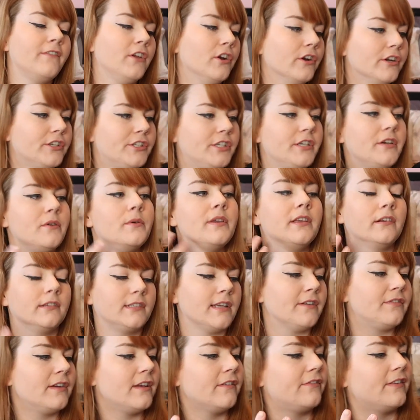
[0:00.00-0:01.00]
if you're a two, you'll
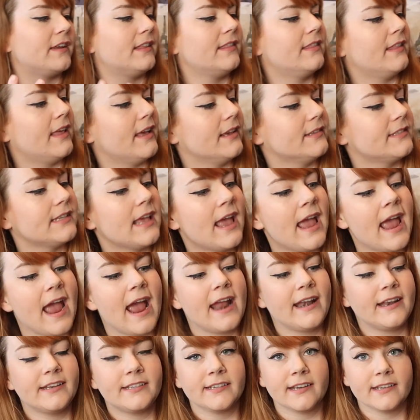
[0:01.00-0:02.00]
definitely fit in this.
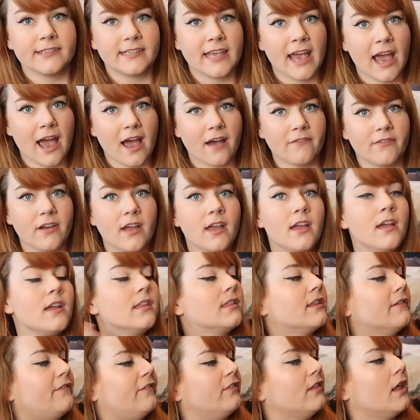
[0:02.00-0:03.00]
And it does have
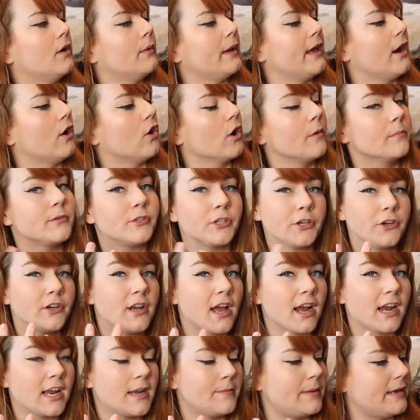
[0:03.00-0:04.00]
the flowy arm, so you're
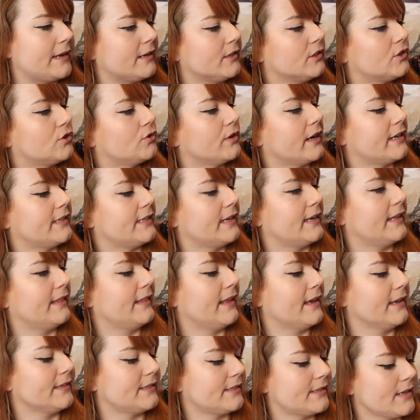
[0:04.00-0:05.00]
not going to be constricted in
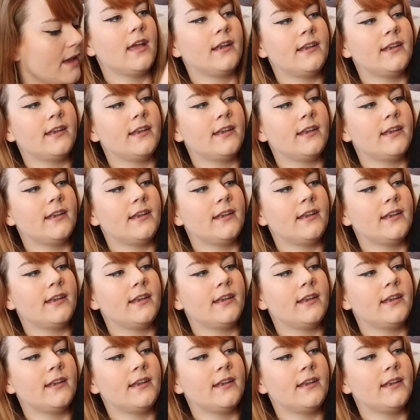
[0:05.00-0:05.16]
this.